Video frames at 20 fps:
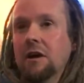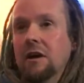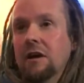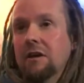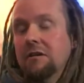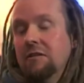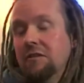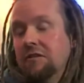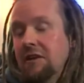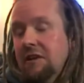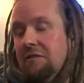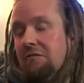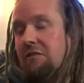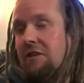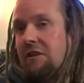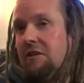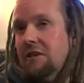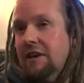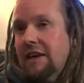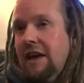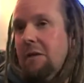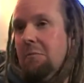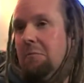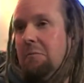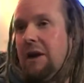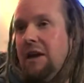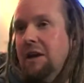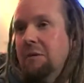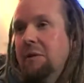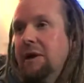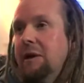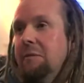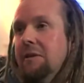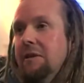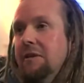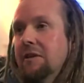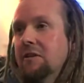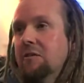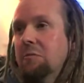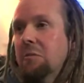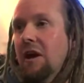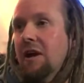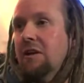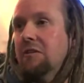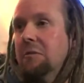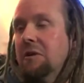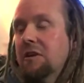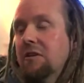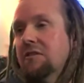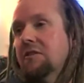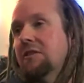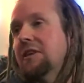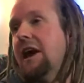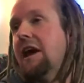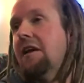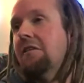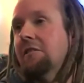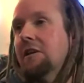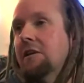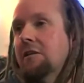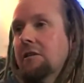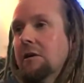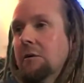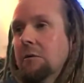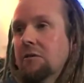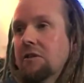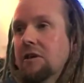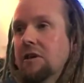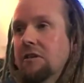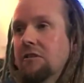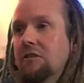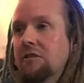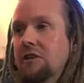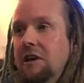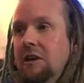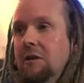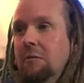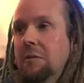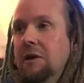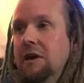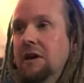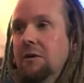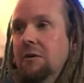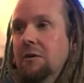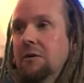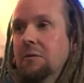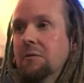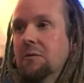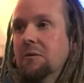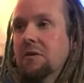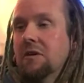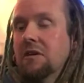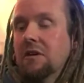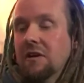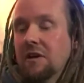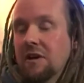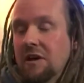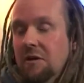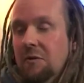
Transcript: Mm. Uh, you didn't get many people in this place because of the area it was right. in, Cheetham Hill. It, mm.